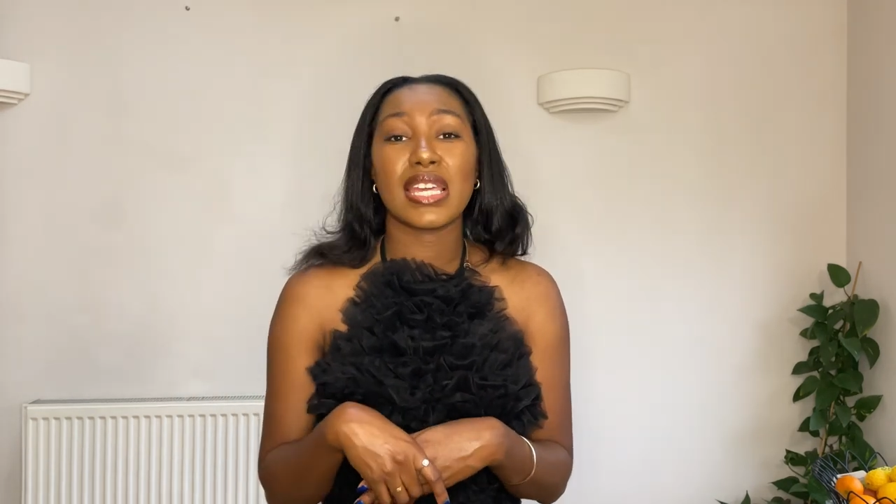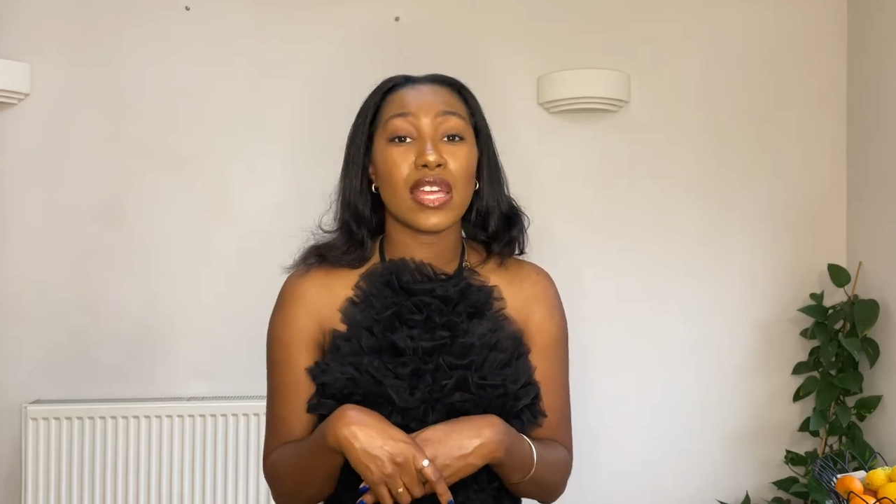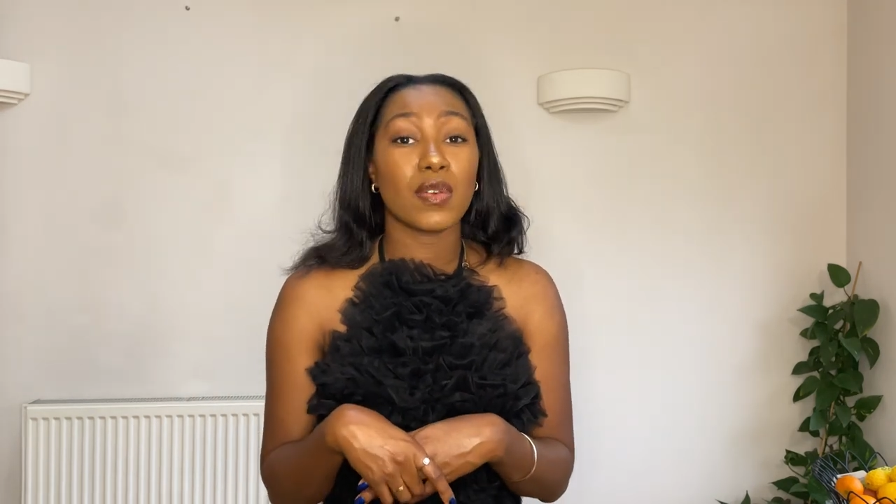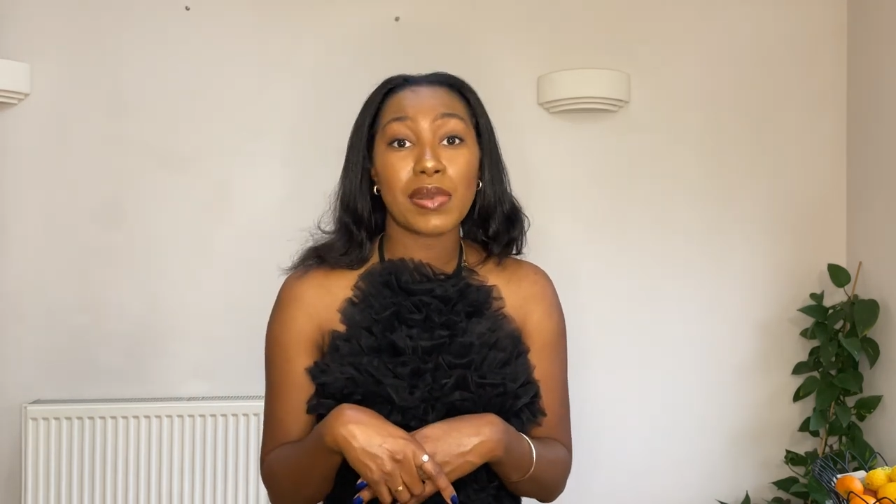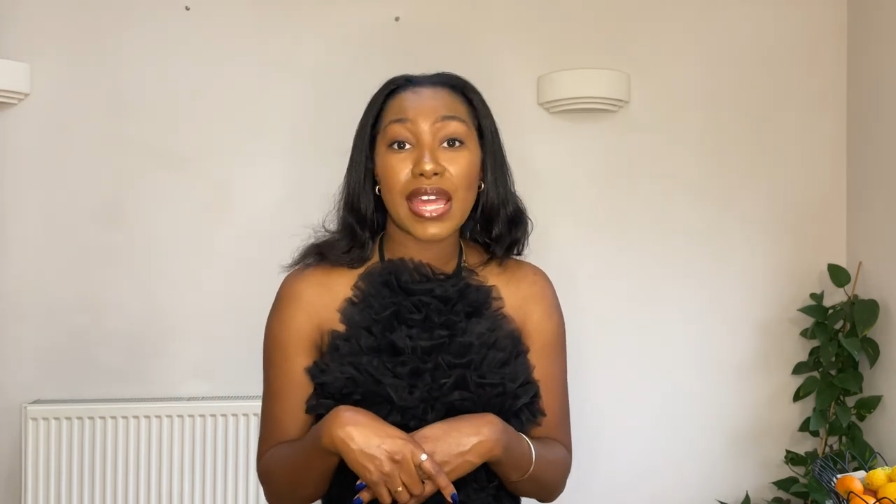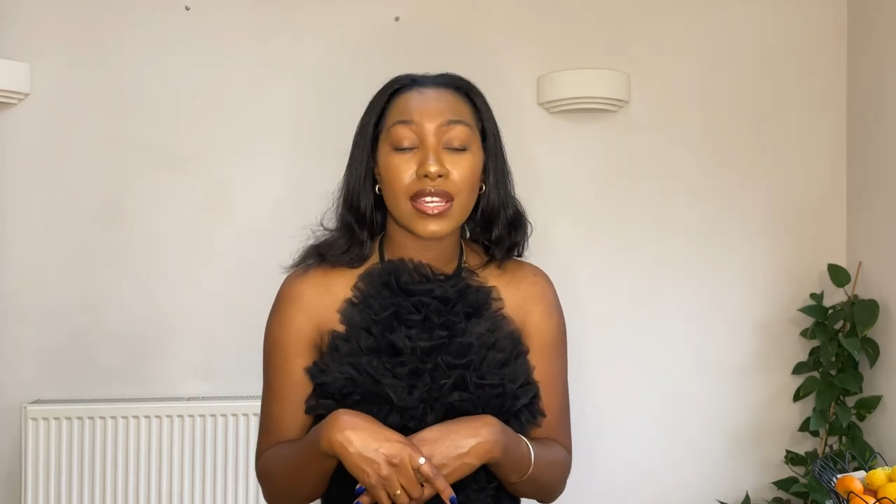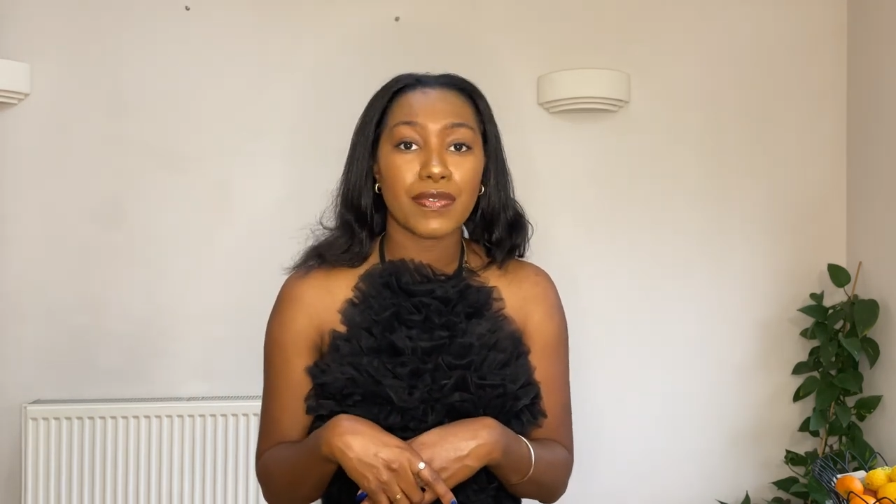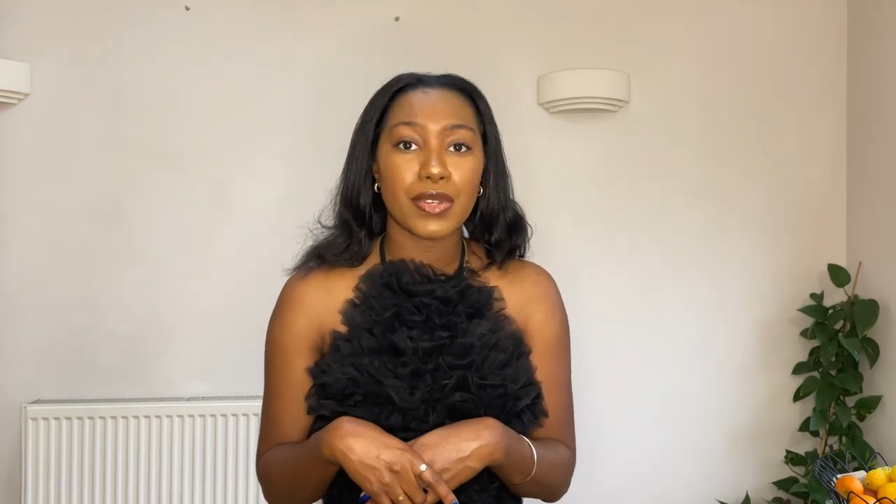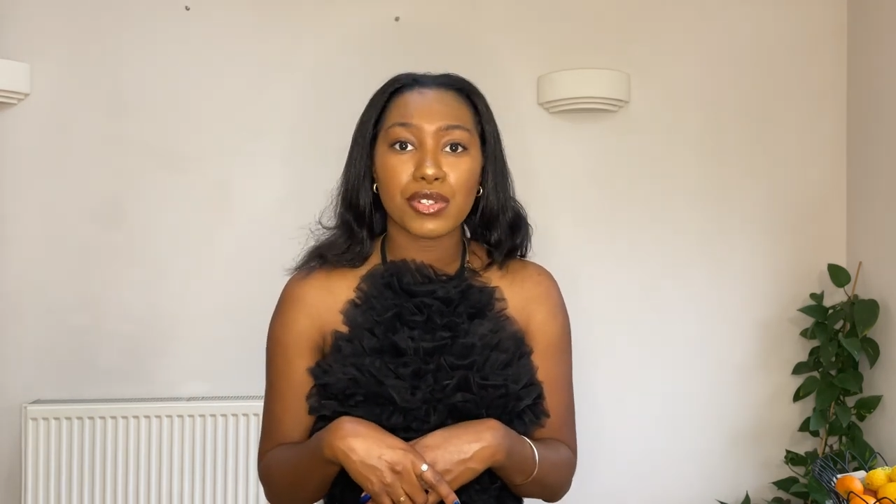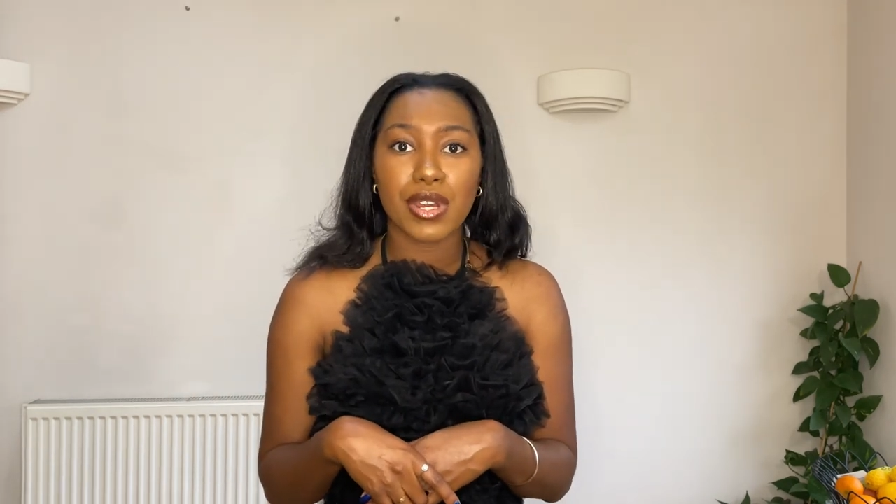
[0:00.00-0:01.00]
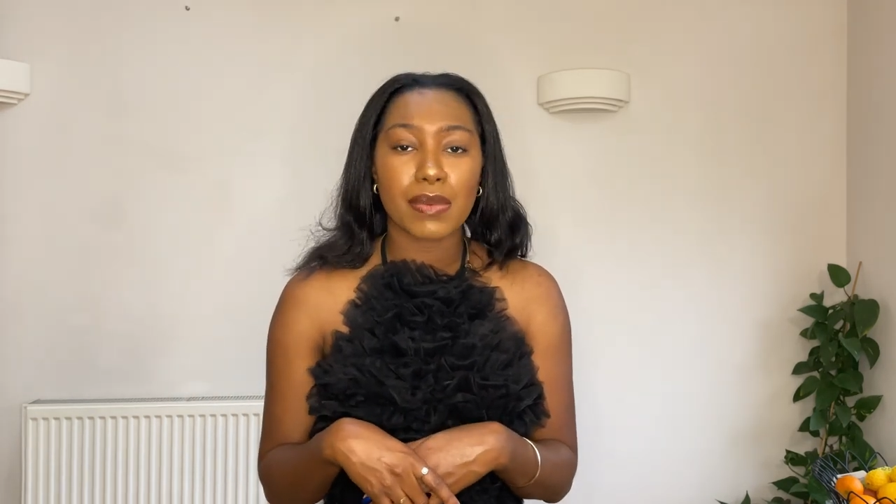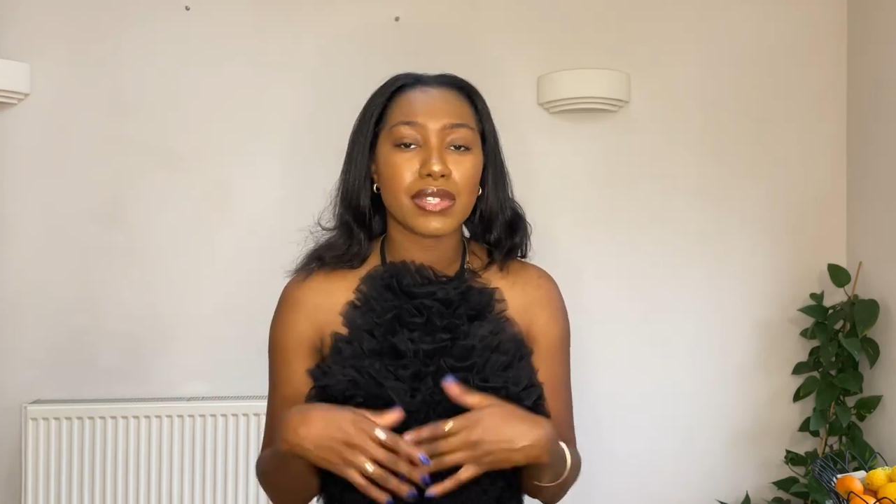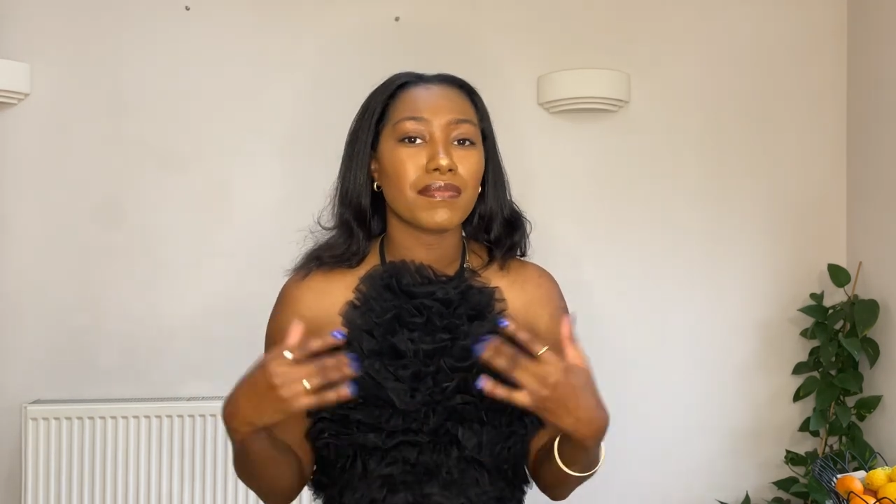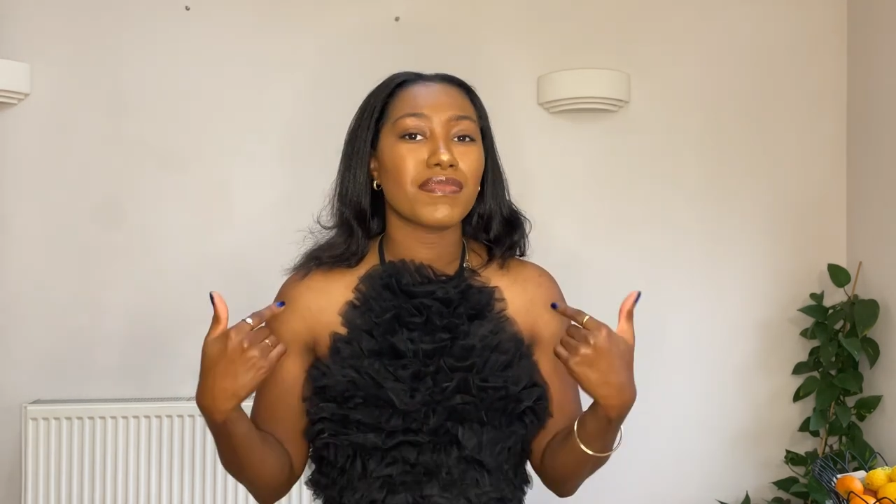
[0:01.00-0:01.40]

year you're planning a few trips.